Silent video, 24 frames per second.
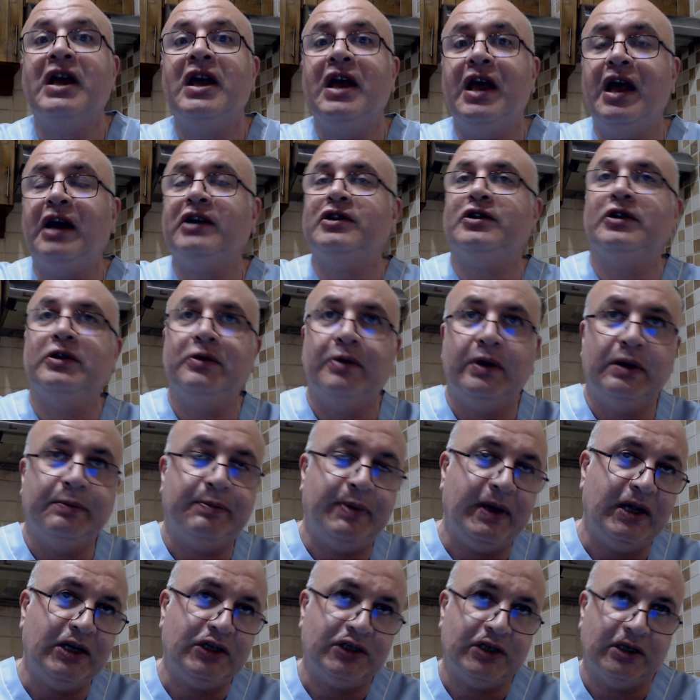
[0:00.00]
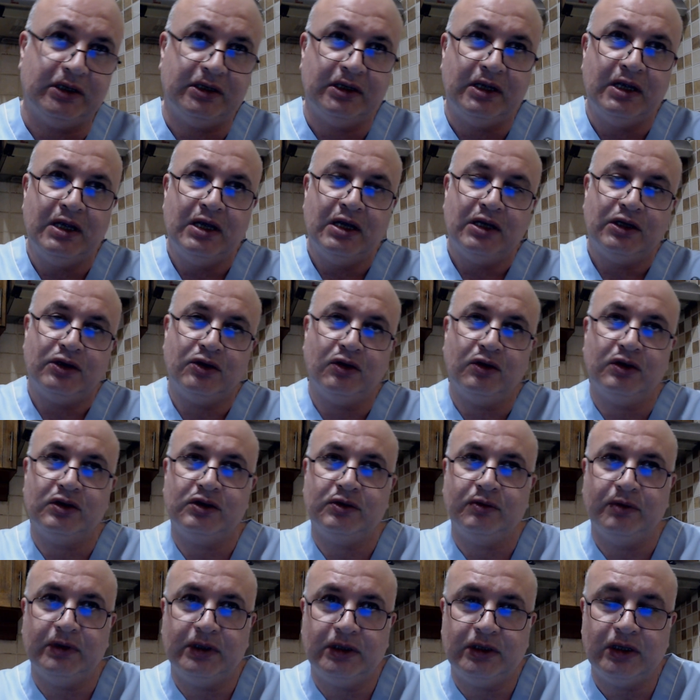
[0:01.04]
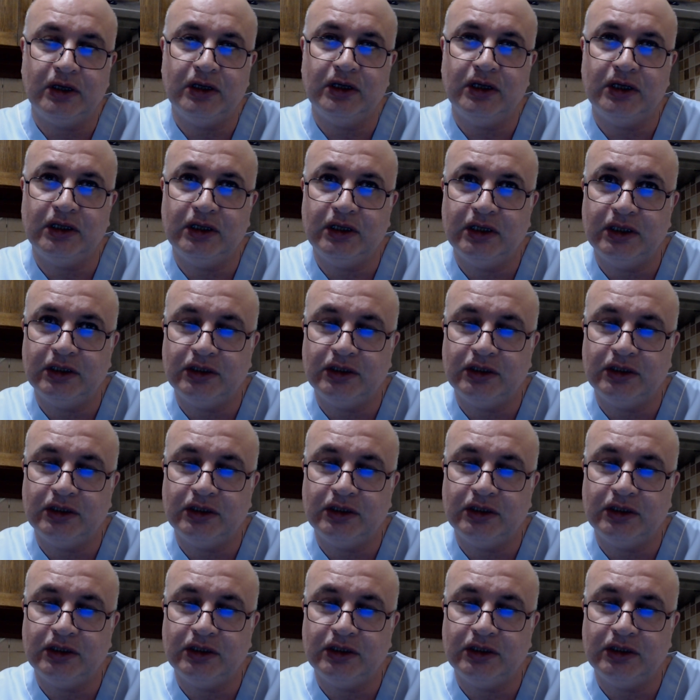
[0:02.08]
Actually, when patient talks with uh,